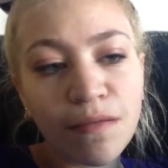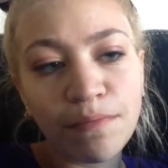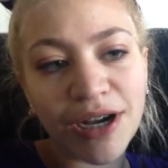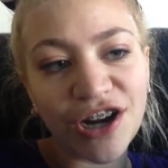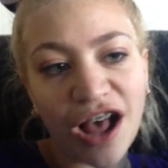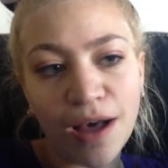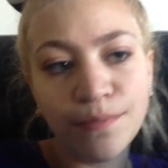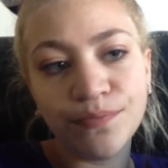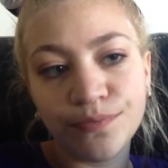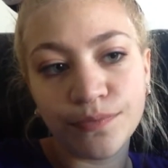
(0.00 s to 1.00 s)
put it
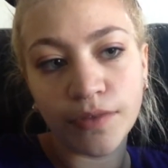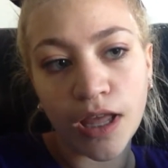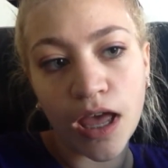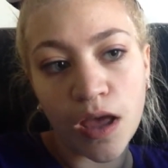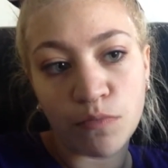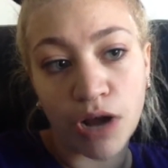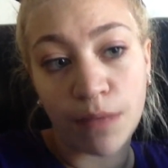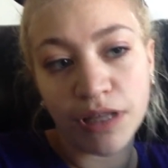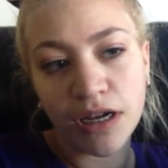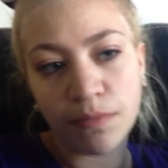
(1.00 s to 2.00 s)
up.
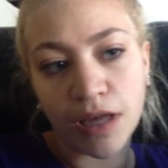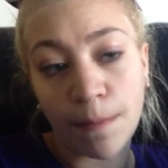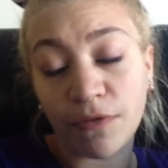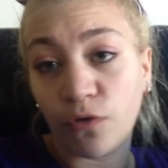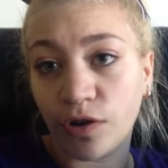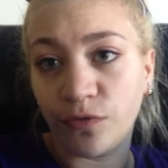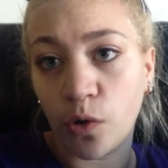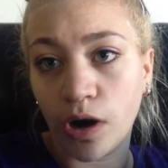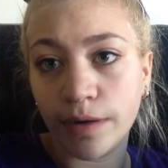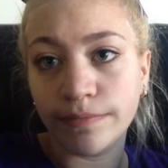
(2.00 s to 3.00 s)
Probably it'll be up before
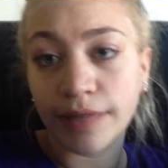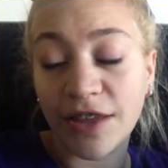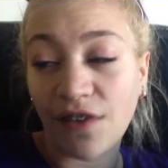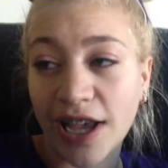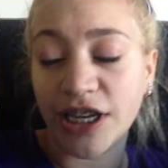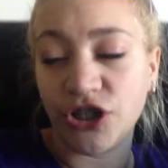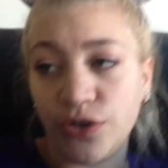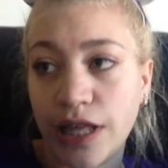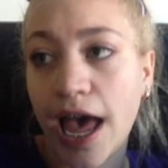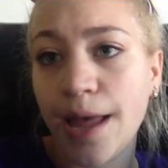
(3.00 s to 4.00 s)
4 if I can do
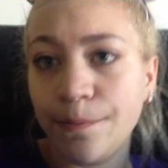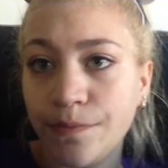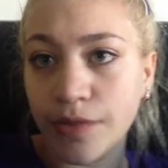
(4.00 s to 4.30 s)
that.